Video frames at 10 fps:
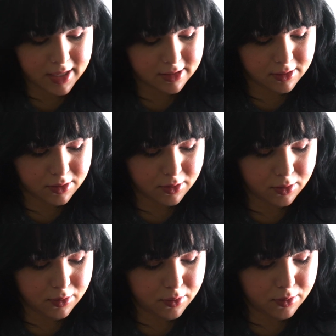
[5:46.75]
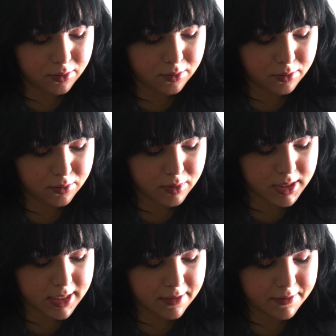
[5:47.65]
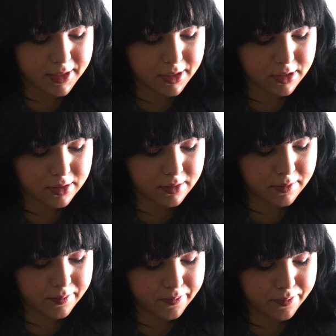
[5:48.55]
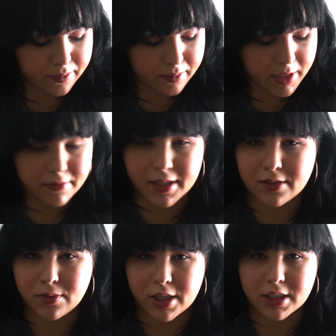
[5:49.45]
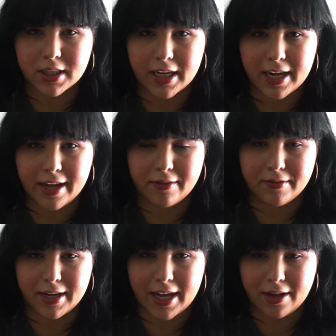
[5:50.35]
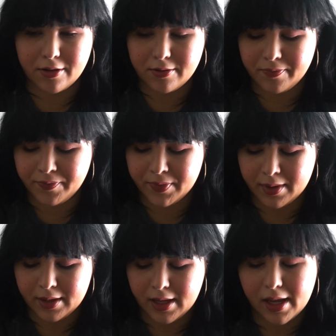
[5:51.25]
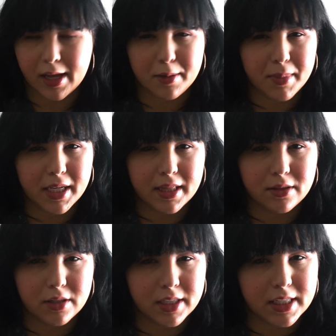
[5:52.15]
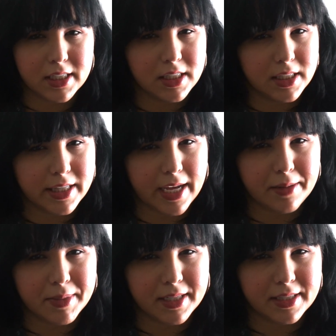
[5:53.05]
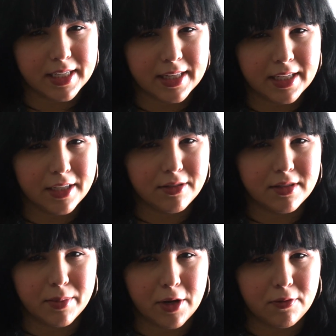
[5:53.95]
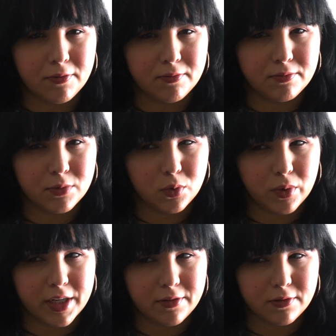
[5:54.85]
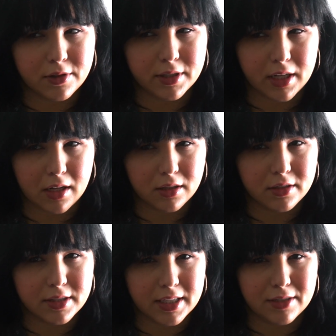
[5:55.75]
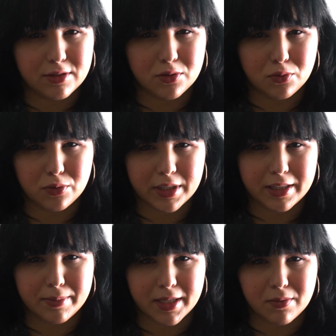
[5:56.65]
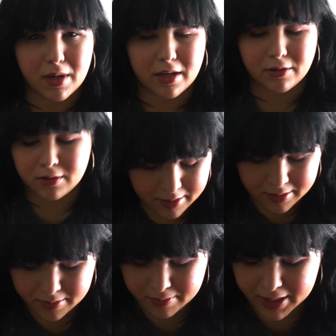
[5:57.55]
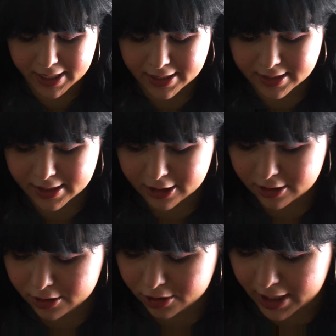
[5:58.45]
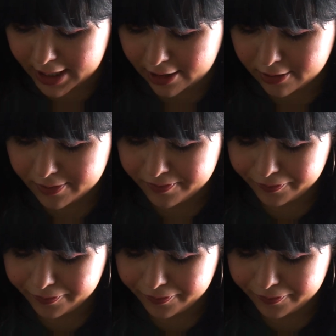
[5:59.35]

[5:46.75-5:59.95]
So once I finish my face wash that I have now, I may look into that because I think it was about $24 and it was a really big bottle. My next thing to try out.